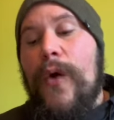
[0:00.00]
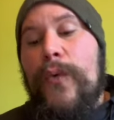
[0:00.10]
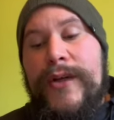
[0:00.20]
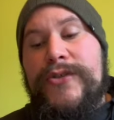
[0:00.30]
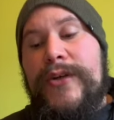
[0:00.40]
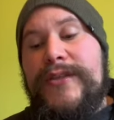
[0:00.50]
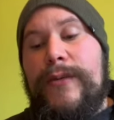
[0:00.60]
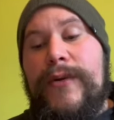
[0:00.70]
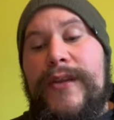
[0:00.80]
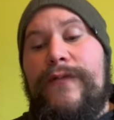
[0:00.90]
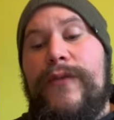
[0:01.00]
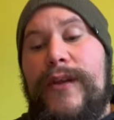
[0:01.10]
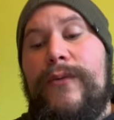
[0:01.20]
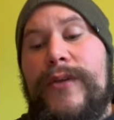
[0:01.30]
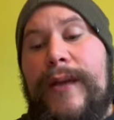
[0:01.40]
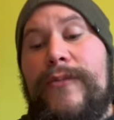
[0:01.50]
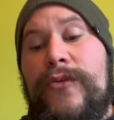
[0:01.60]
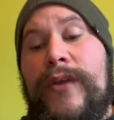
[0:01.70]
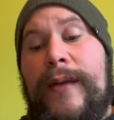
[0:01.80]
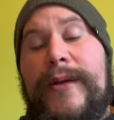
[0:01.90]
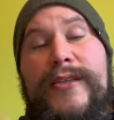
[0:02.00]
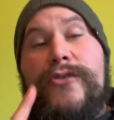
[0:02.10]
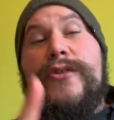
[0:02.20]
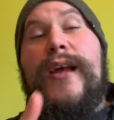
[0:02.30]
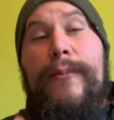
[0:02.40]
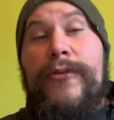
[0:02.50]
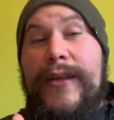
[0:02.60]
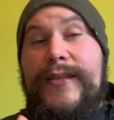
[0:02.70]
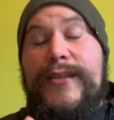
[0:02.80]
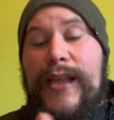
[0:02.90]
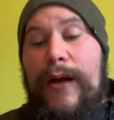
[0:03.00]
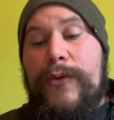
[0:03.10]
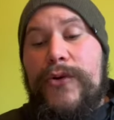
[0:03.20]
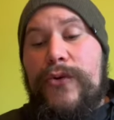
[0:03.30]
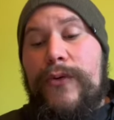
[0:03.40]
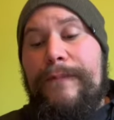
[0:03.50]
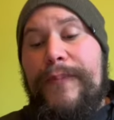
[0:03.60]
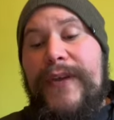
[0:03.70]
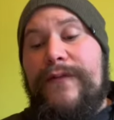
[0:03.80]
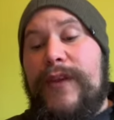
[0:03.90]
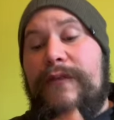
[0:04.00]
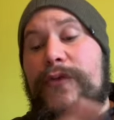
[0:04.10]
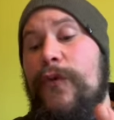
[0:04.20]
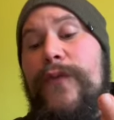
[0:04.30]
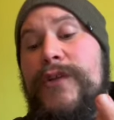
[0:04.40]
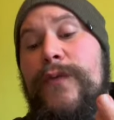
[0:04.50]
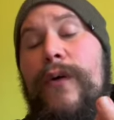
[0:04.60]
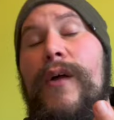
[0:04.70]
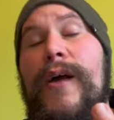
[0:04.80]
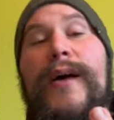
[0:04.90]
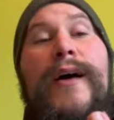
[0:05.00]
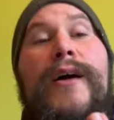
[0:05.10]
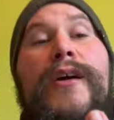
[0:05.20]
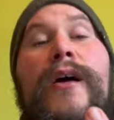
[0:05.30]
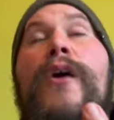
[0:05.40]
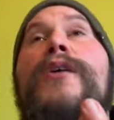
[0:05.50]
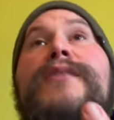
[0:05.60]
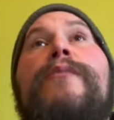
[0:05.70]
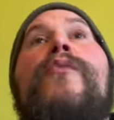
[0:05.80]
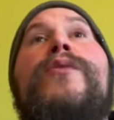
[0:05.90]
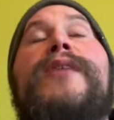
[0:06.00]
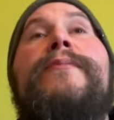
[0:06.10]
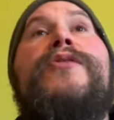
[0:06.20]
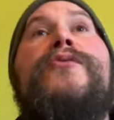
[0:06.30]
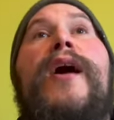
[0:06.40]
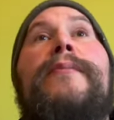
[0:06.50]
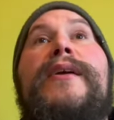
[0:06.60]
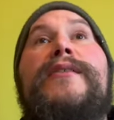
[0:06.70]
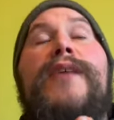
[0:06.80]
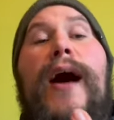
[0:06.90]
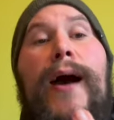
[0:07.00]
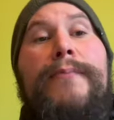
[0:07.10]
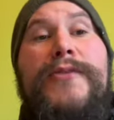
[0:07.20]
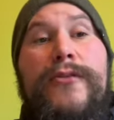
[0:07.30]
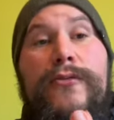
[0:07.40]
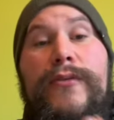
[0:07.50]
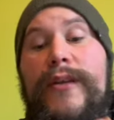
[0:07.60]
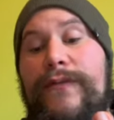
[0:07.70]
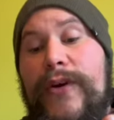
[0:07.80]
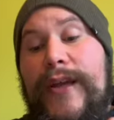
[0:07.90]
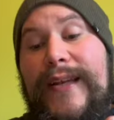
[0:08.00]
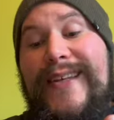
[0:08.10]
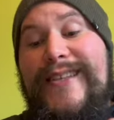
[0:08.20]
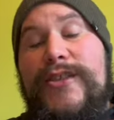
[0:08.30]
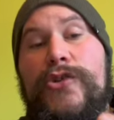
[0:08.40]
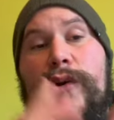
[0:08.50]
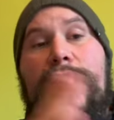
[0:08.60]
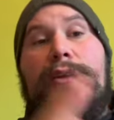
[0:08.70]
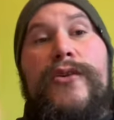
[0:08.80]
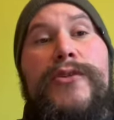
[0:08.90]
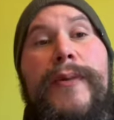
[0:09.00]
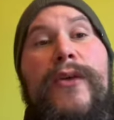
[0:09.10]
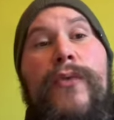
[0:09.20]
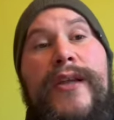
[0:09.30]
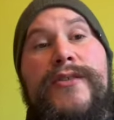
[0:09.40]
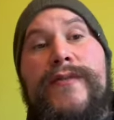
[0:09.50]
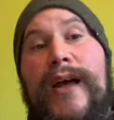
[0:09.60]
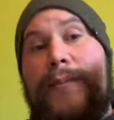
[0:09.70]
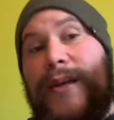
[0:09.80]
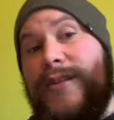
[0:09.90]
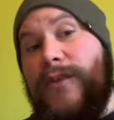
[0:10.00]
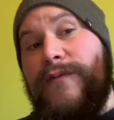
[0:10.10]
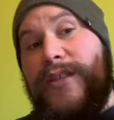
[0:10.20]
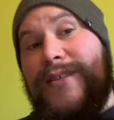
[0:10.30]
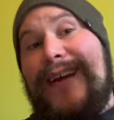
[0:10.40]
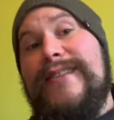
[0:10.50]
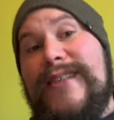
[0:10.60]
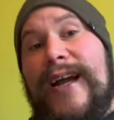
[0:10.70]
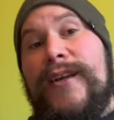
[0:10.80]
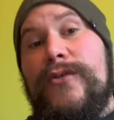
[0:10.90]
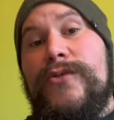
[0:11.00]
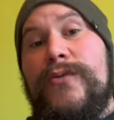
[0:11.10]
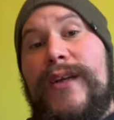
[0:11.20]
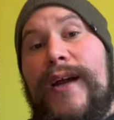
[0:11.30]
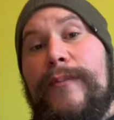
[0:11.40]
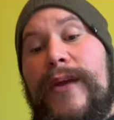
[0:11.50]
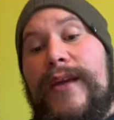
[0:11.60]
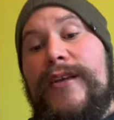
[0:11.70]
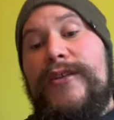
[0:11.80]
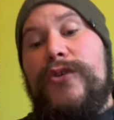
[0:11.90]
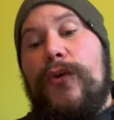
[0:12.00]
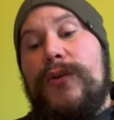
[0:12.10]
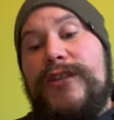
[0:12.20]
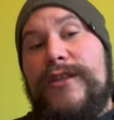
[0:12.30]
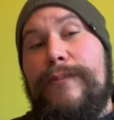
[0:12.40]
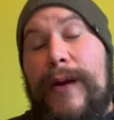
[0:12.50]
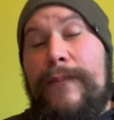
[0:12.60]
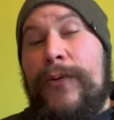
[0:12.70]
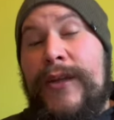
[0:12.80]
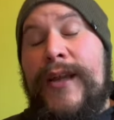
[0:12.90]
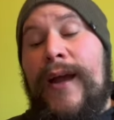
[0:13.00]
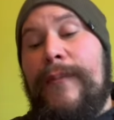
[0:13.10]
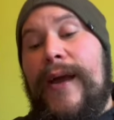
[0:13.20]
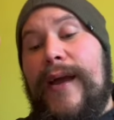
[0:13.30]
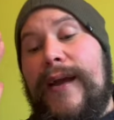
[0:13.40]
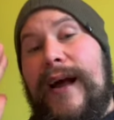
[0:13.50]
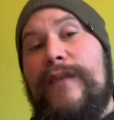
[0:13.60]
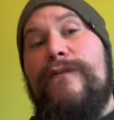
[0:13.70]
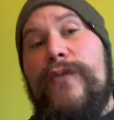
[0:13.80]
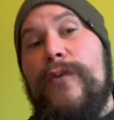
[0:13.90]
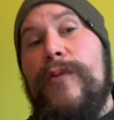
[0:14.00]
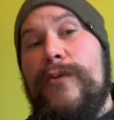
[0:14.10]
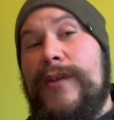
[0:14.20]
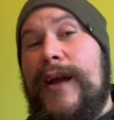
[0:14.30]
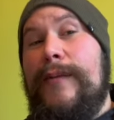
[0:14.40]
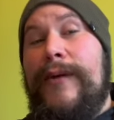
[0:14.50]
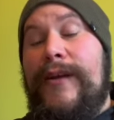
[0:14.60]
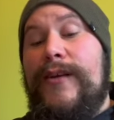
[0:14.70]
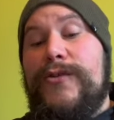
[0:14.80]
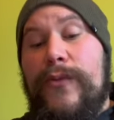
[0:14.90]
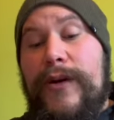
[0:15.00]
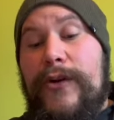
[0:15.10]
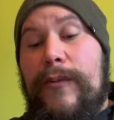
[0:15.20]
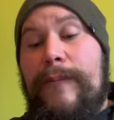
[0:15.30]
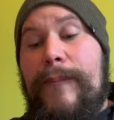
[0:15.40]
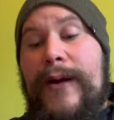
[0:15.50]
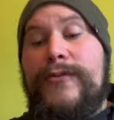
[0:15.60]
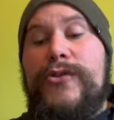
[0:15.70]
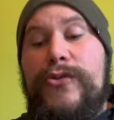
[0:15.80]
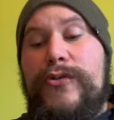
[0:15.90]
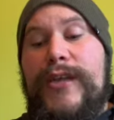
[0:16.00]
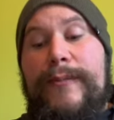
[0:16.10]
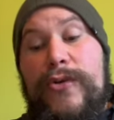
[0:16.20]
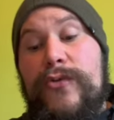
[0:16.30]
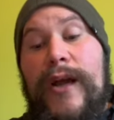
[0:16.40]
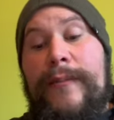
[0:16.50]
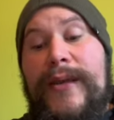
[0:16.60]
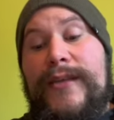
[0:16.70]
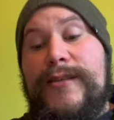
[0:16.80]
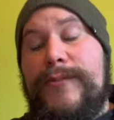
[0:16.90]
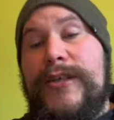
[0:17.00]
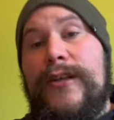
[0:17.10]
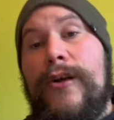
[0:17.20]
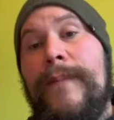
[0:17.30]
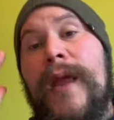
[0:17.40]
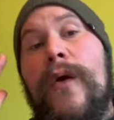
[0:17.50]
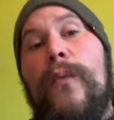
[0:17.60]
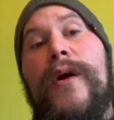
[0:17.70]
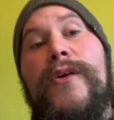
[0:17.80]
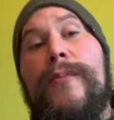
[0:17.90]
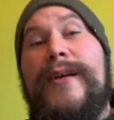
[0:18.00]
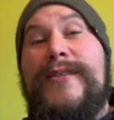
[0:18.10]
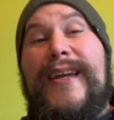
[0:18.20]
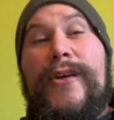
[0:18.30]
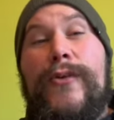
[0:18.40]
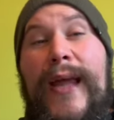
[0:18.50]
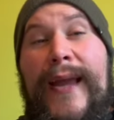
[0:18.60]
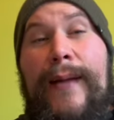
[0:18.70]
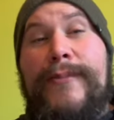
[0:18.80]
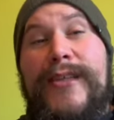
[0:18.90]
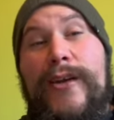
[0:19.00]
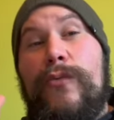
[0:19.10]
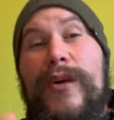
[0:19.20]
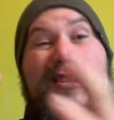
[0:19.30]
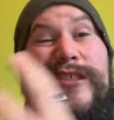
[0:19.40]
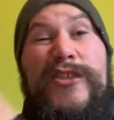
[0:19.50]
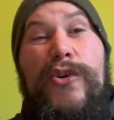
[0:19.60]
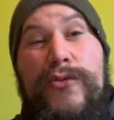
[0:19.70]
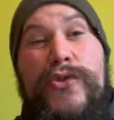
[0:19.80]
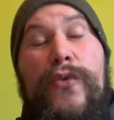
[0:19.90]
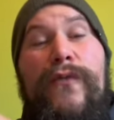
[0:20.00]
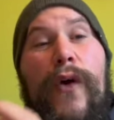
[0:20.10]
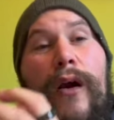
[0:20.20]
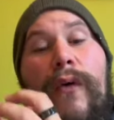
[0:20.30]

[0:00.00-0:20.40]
Would I train someone differently with type 2 diabetes? There's a couple of things that I would do differently. So first of all, someone with type 2 diabetes absolutely freaking needs to train. And there's a big range of diabetes, of just diagnosed with diabetes or just about pre-diabetic and full-blown diabetes, where you're about to, type 2 diabetes in particular, where you're about to get your leg amputated, where it's just gone too far.